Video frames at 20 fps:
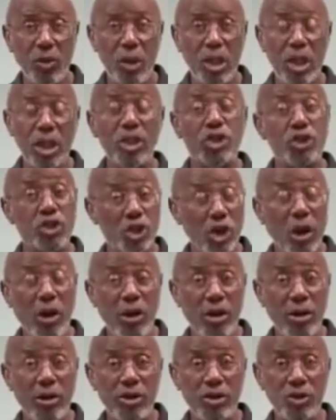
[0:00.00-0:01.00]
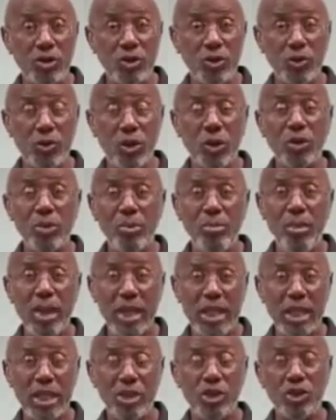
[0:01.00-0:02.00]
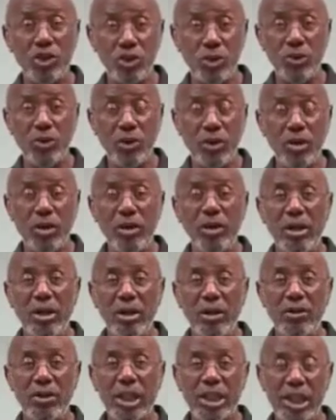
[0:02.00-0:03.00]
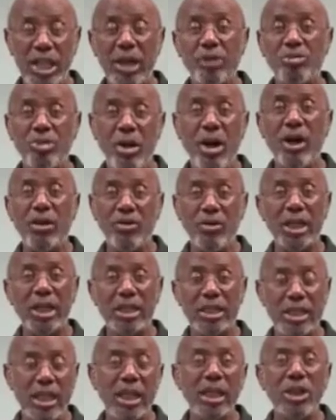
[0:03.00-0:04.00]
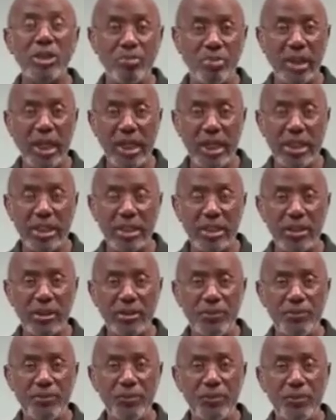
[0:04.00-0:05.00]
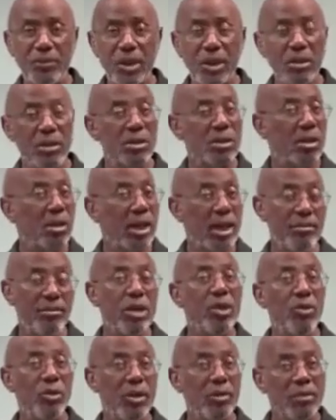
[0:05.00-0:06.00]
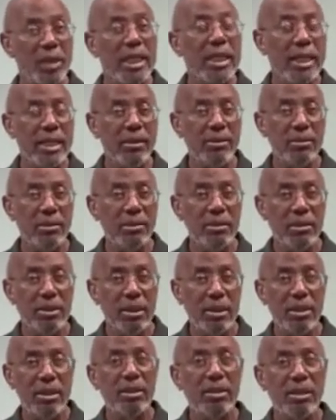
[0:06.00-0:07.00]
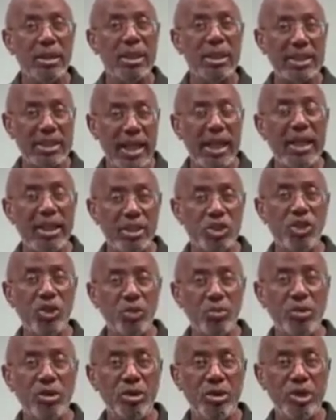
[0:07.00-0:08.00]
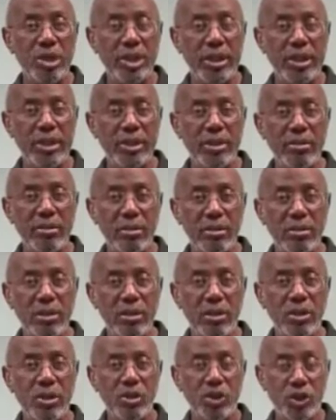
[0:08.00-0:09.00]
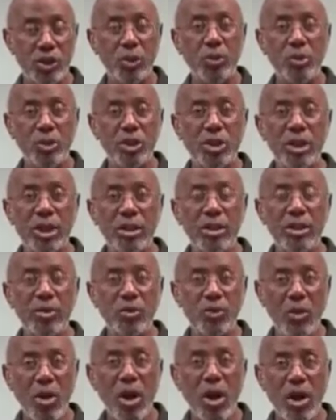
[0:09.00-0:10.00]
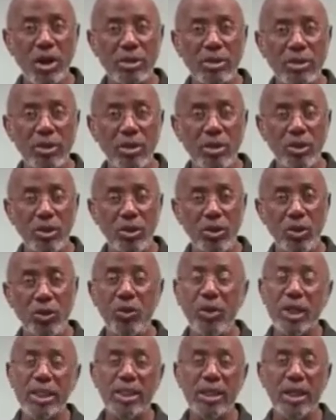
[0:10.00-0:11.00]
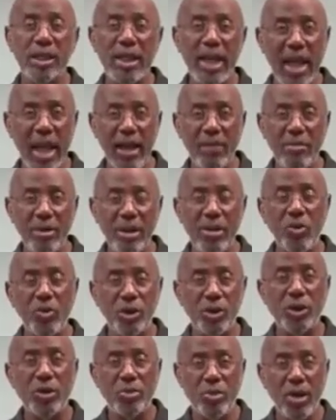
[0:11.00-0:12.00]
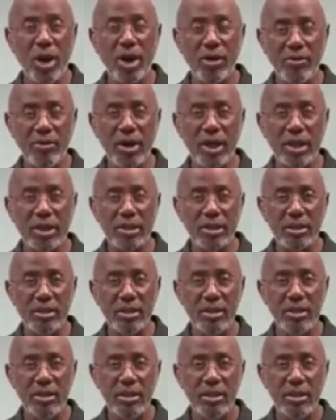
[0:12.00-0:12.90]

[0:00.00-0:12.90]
is charged with making sure that that progress takes place. So let me repeat. The state superintendent, Superintendent Ross, who is unhappy with the progress,